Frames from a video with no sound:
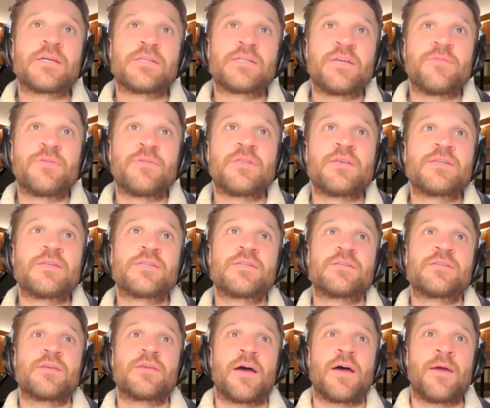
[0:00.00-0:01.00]
even
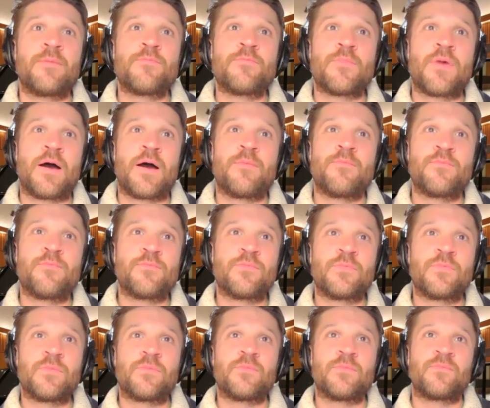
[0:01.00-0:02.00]
I'm
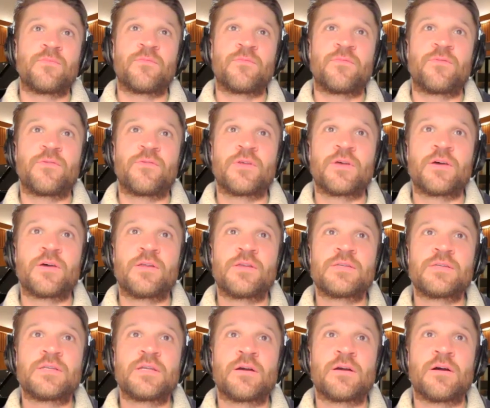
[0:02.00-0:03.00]
for the
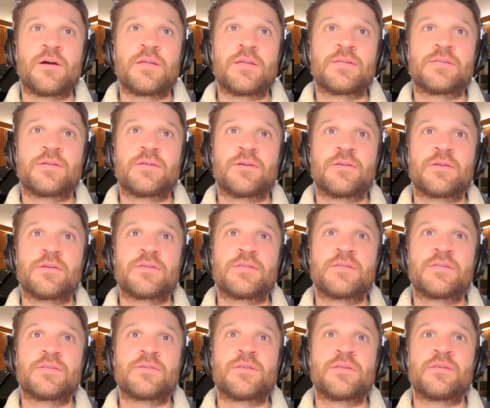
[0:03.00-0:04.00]
listening audience here,
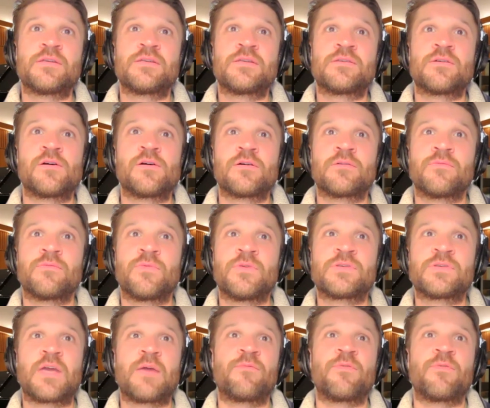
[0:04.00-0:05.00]
this
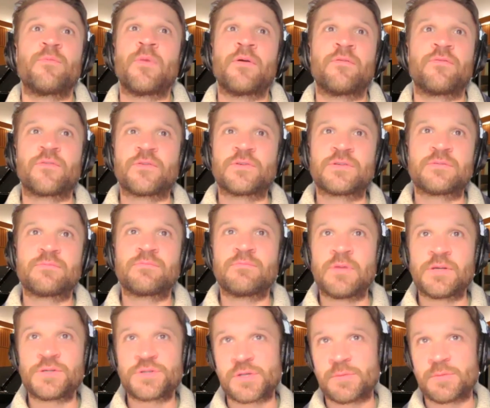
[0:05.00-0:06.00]
came from my first
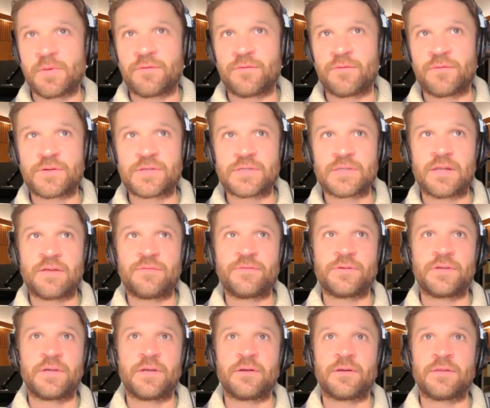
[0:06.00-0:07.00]
mission, my first level
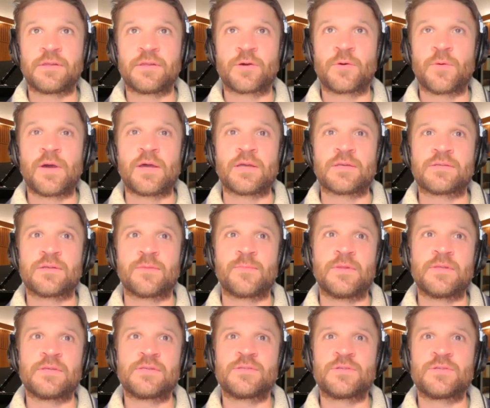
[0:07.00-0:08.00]
here in the quest. I mean,
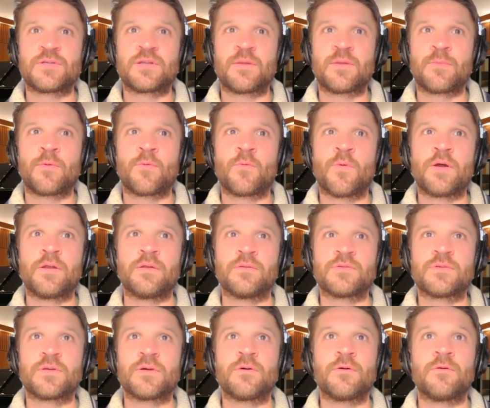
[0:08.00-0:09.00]
this is just number one,
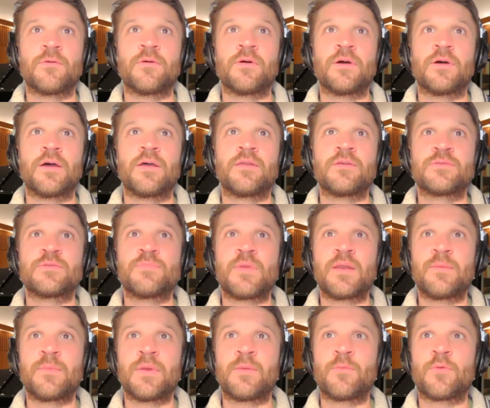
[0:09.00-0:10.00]
so there's
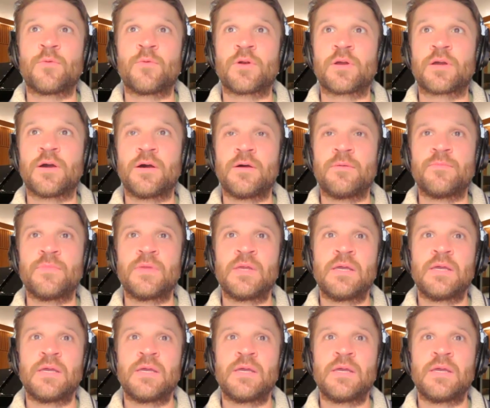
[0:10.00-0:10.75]
many more to come.